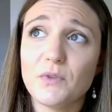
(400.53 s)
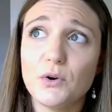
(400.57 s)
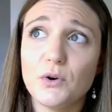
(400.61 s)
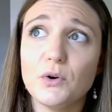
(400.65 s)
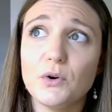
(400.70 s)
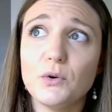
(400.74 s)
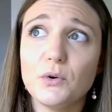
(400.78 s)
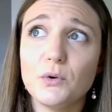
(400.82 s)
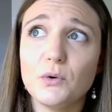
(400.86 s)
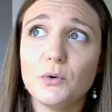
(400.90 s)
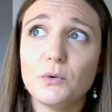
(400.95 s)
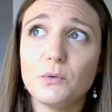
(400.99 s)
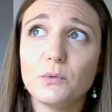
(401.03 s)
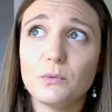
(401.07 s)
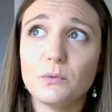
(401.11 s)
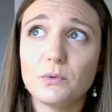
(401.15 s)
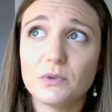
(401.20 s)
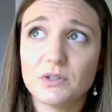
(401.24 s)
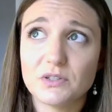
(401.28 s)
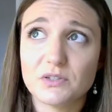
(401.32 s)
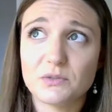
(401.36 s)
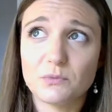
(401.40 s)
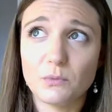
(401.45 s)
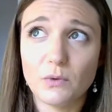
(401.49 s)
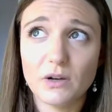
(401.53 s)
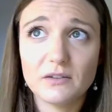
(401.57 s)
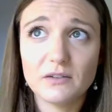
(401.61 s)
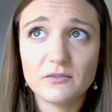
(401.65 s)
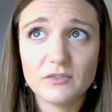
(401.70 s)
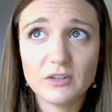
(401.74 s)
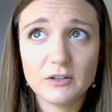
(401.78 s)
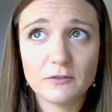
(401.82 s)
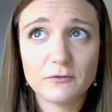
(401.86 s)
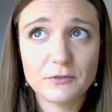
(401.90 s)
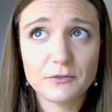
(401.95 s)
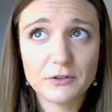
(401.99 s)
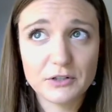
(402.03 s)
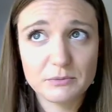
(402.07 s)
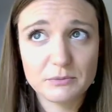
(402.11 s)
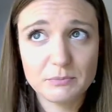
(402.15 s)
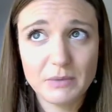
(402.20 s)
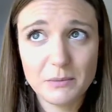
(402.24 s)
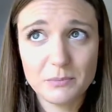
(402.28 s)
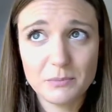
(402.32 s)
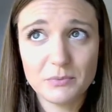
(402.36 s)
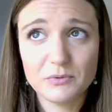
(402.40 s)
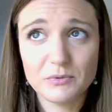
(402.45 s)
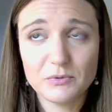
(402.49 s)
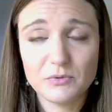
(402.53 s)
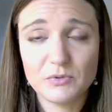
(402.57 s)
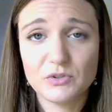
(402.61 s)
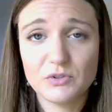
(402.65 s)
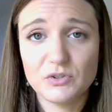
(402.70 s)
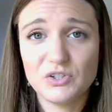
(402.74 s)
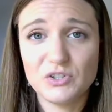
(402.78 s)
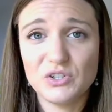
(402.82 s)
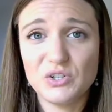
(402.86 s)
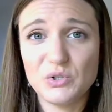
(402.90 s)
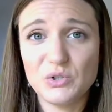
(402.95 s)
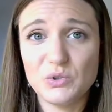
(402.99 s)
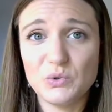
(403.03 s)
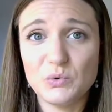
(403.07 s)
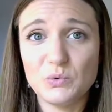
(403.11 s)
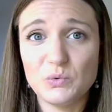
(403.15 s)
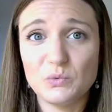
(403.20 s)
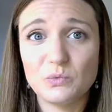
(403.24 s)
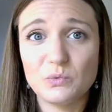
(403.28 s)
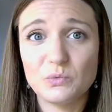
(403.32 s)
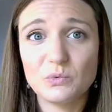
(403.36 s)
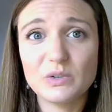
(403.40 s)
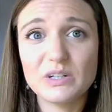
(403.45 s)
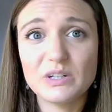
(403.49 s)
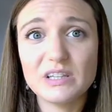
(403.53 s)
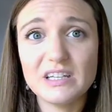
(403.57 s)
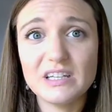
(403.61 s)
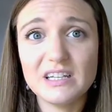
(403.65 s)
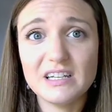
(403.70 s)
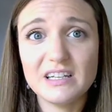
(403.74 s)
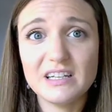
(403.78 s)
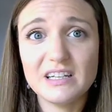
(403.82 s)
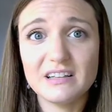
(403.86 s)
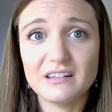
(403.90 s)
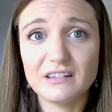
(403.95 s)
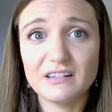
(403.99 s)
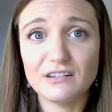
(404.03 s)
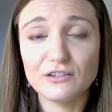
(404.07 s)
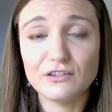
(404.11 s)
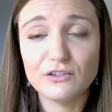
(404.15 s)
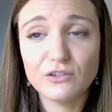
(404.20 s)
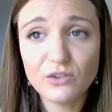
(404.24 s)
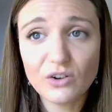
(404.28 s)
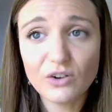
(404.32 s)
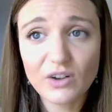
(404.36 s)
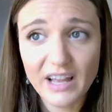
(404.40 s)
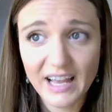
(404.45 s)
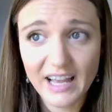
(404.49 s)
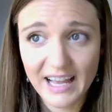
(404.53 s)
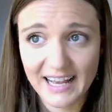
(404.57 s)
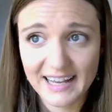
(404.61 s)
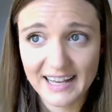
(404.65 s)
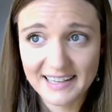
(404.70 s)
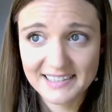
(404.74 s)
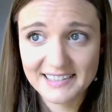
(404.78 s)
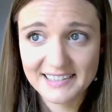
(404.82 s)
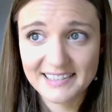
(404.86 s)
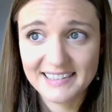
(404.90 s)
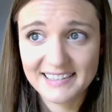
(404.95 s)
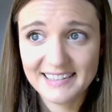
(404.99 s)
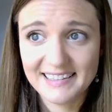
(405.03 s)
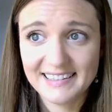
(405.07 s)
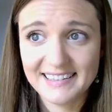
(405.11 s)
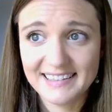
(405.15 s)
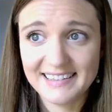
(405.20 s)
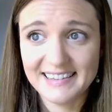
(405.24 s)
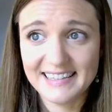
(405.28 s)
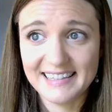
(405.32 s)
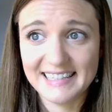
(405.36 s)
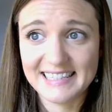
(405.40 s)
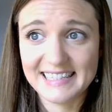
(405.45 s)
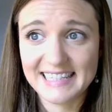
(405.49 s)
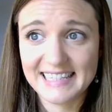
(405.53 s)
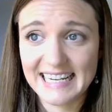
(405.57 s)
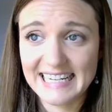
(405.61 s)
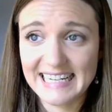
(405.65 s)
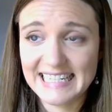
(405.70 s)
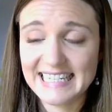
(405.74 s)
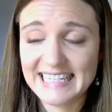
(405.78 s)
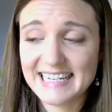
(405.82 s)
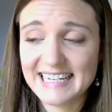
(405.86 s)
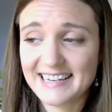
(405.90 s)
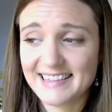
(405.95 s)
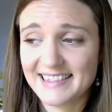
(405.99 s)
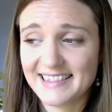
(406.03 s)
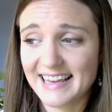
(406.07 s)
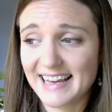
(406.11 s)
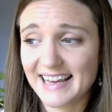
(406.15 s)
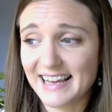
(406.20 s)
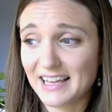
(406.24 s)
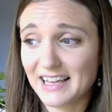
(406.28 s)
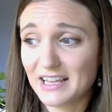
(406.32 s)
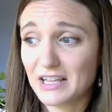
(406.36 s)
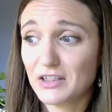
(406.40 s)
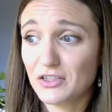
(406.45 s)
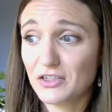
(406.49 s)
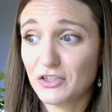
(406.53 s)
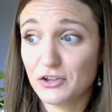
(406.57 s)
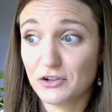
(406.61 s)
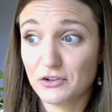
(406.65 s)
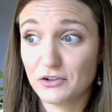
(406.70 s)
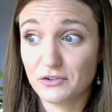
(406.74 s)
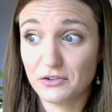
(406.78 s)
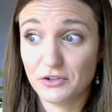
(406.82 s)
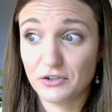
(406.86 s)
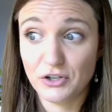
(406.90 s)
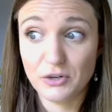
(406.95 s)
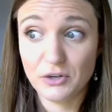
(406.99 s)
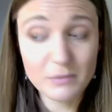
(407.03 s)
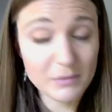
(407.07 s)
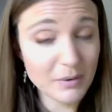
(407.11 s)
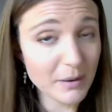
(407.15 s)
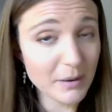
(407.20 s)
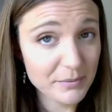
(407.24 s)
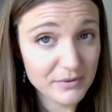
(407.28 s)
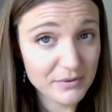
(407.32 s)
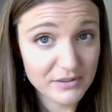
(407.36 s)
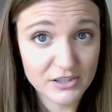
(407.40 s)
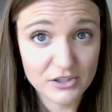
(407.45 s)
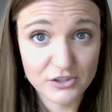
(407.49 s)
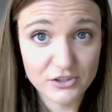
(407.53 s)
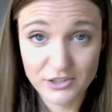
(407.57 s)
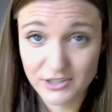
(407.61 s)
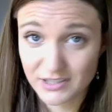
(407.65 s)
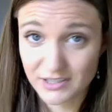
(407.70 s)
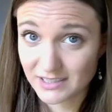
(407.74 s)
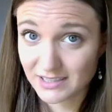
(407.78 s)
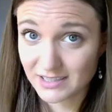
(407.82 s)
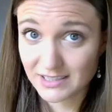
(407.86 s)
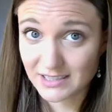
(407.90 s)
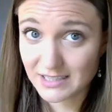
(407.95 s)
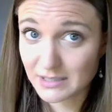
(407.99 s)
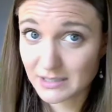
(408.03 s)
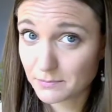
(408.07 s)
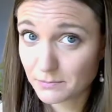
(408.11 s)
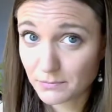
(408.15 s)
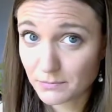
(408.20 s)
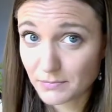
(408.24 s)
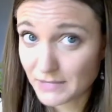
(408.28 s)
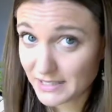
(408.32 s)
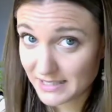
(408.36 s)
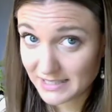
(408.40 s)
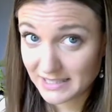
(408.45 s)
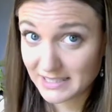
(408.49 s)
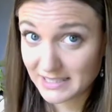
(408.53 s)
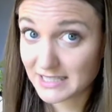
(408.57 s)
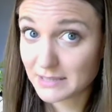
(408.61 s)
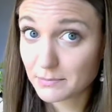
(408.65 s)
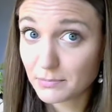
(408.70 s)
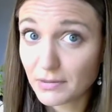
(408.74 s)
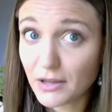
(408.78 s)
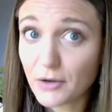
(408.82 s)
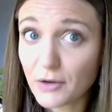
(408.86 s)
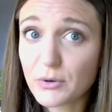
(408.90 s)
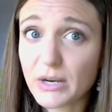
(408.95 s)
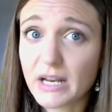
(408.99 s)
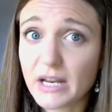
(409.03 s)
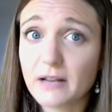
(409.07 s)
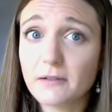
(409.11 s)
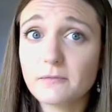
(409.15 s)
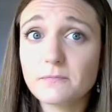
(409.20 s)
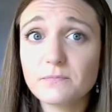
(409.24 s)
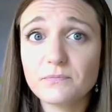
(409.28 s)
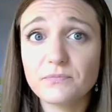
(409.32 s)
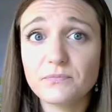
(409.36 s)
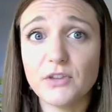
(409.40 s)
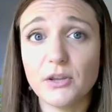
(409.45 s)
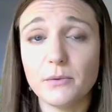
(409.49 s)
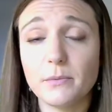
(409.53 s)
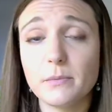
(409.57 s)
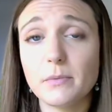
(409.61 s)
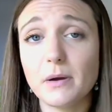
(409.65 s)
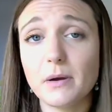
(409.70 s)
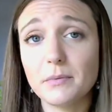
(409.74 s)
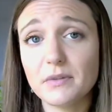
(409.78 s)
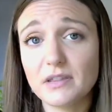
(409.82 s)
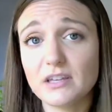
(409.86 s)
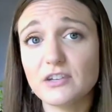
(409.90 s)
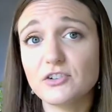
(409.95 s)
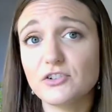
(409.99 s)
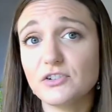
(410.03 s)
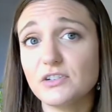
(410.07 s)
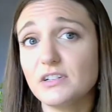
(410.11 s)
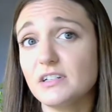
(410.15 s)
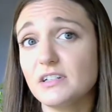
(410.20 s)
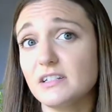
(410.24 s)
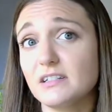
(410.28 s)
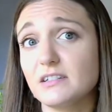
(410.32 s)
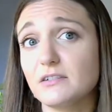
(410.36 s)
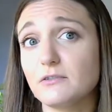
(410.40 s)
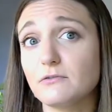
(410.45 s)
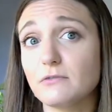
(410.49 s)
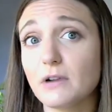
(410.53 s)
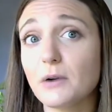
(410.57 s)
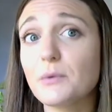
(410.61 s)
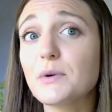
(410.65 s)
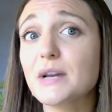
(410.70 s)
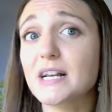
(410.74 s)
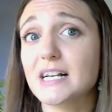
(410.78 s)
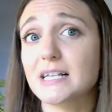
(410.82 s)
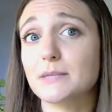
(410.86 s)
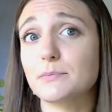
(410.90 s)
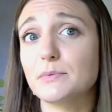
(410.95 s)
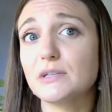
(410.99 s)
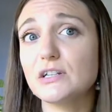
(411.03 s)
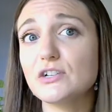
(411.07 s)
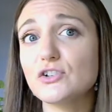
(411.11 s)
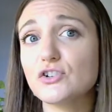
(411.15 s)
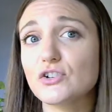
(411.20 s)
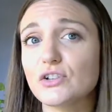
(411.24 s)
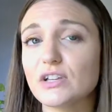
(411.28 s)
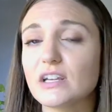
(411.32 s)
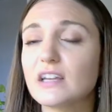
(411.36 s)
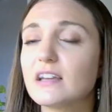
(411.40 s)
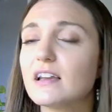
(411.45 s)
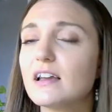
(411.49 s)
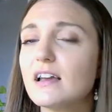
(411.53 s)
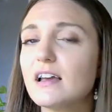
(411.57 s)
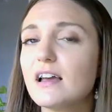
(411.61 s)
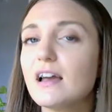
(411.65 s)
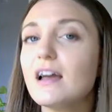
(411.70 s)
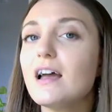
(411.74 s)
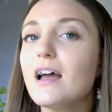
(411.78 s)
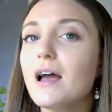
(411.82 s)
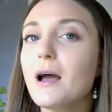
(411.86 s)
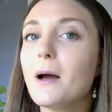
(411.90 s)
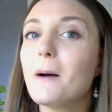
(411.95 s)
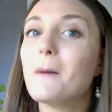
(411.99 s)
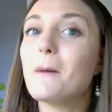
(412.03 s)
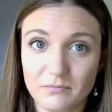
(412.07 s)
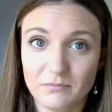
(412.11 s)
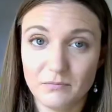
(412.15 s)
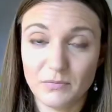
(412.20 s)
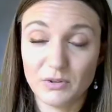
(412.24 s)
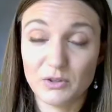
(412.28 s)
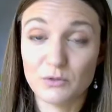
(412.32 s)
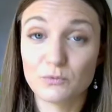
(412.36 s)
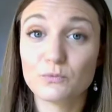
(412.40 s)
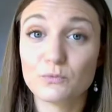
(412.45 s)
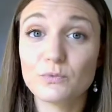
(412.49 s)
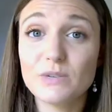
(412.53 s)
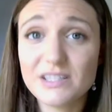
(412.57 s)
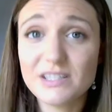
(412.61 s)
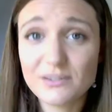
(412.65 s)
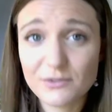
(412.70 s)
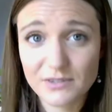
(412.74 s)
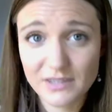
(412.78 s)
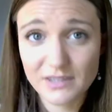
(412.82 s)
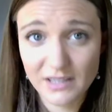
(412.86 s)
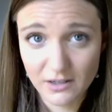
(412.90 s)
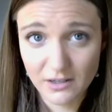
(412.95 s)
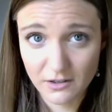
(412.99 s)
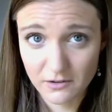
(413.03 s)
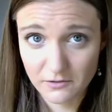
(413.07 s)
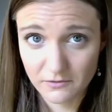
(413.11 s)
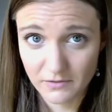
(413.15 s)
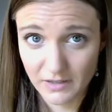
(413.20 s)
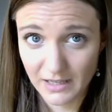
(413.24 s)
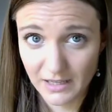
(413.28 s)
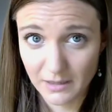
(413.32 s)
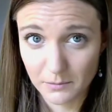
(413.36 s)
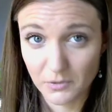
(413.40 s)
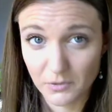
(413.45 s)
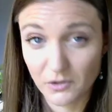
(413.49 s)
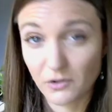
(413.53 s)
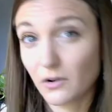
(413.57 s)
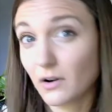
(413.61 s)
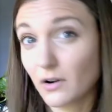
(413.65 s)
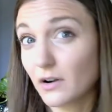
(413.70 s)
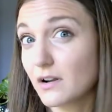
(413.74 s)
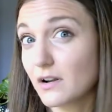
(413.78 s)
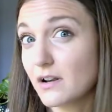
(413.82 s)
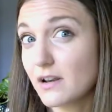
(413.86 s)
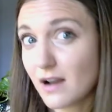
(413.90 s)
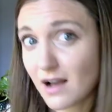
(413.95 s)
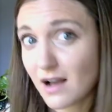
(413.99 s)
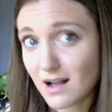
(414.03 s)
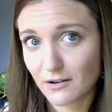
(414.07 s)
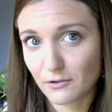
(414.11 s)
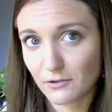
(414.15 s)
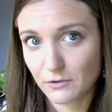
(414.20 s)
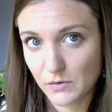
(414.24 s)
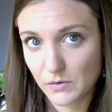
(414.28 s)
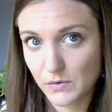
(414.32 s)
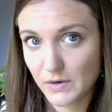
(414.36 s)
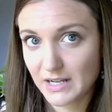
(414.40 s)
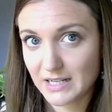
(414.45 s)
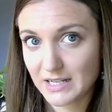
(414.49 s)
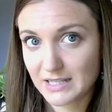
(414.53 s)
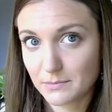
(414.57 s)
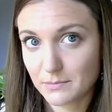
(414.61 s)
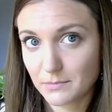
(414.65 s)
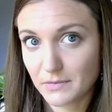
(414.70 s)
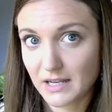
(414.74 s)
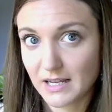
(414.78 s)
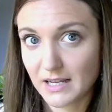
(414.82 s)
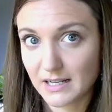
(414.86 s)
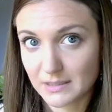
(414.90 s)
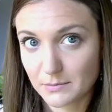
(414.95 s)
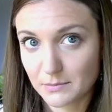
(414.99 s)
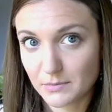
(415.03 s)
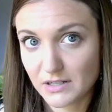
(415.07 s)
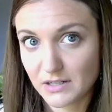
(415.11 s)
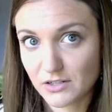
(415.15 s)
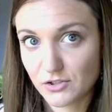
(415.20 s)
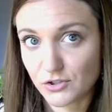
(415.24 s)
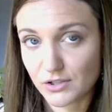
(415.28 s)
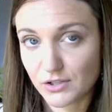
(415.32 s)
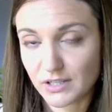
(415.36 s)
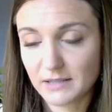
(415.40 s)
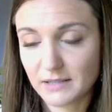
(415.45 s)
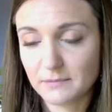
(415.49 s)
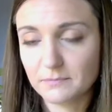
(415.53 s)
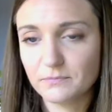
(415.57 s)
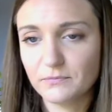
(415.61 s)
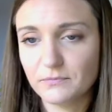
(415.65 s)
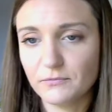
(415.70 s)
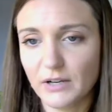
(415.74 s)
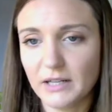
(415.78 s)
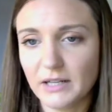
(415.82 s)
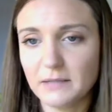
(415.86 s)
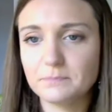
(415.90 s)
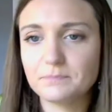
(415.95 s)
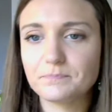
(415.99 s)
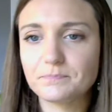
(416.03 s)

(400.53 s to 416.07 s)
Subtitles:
who was one of the first people to really look at this idea that their human population is exploding, human population is growing exponentially, but the resources that are available are not growing exponentially, right?